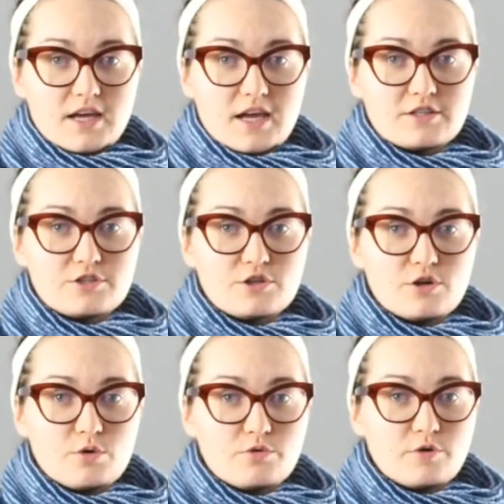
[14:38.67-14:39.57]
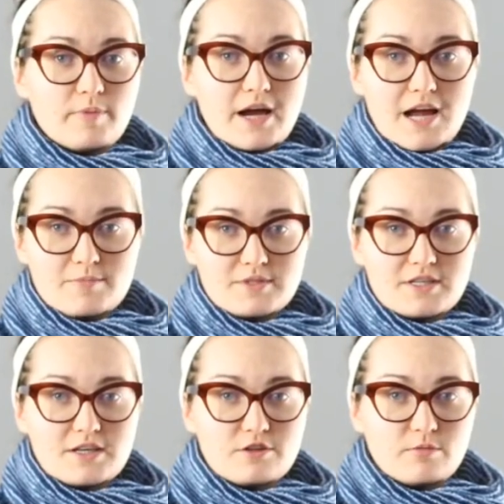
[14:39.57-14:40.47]
and so their
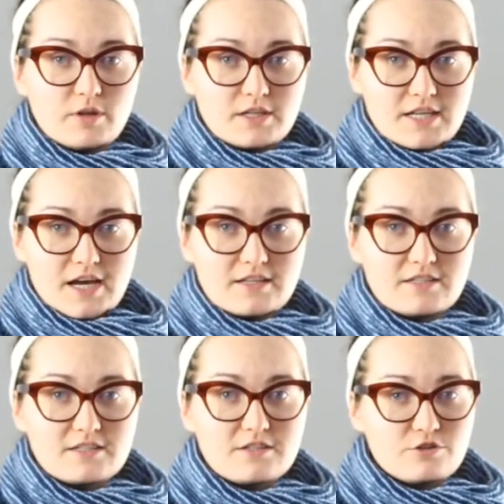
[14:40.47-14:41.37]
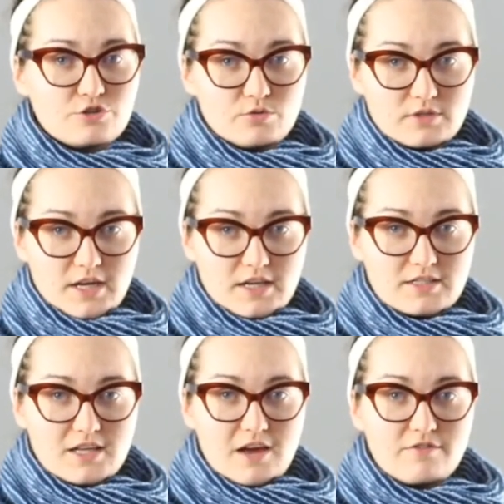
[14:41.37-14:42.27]
biopsy, their blood tests, their stool
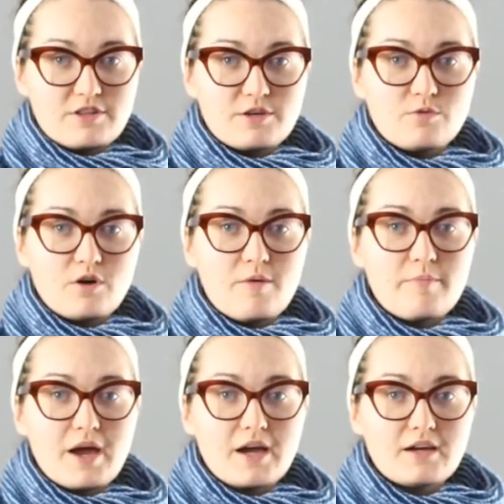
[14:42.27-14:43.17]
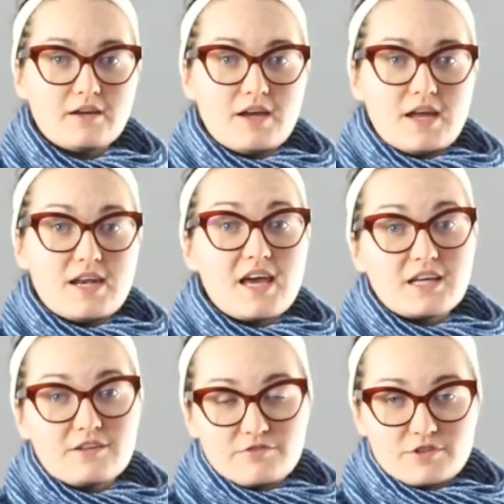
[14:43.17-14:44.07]
tests, everything will come back
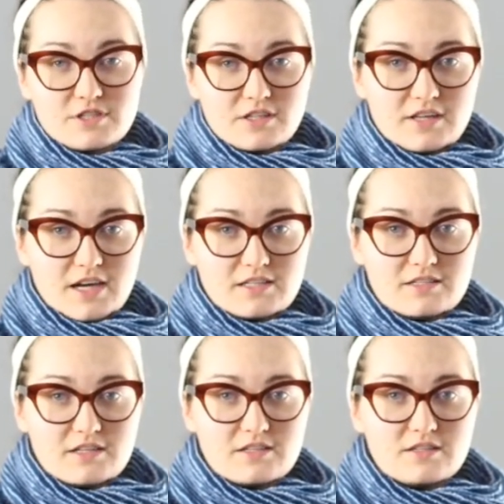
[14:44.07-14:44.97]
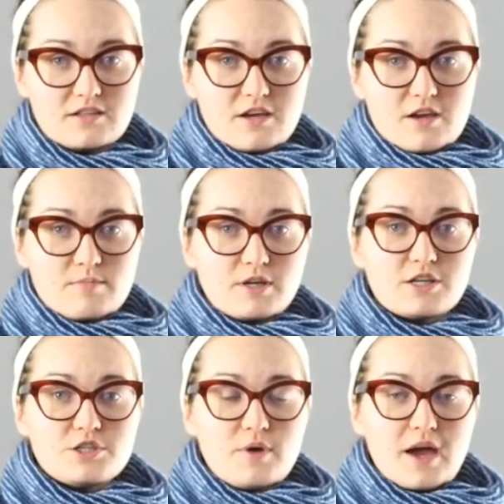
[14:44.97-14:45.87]
negative for celiac disease,
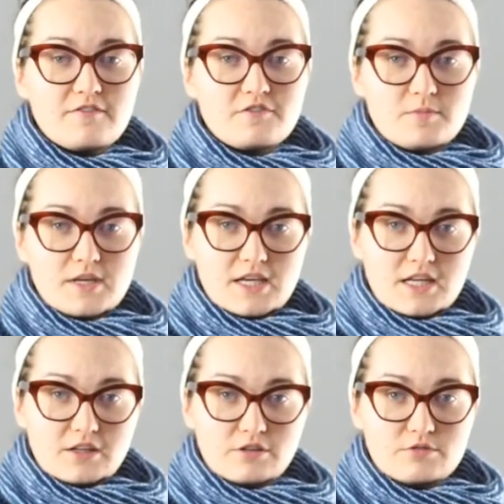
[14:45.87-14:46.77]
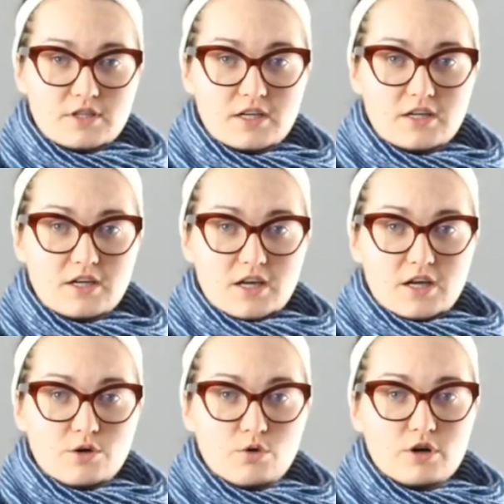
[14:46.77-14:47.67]
because you have to be eating gluten
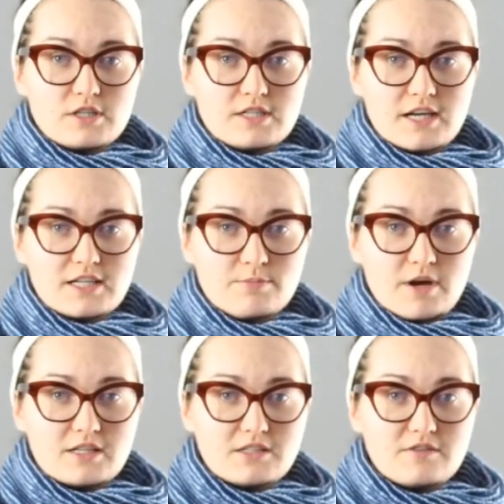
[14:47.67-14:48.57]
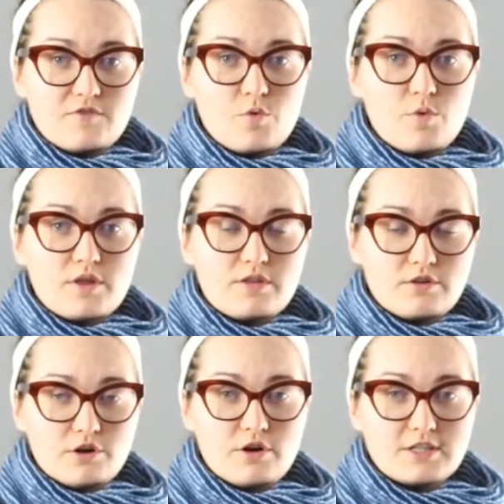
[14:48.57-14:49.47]
in order to test positive with
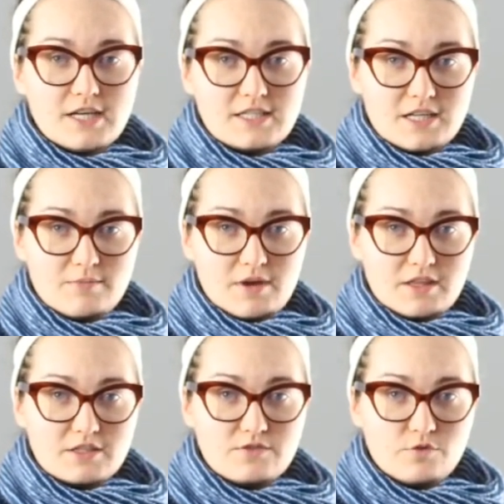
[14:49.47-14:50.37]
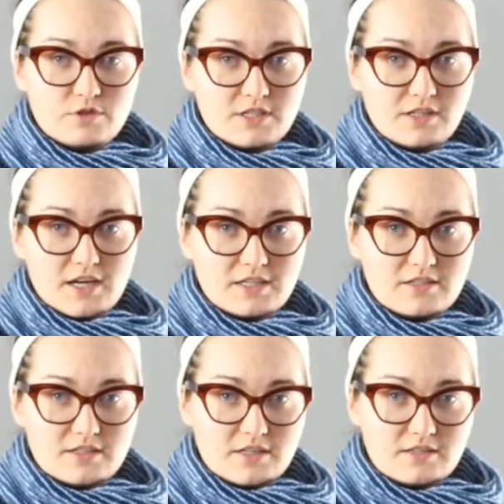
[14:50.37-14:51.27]
the current testing methods for celiac
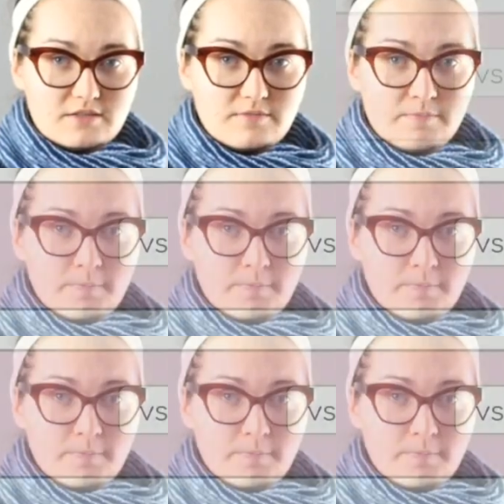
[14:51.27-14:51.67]
disease.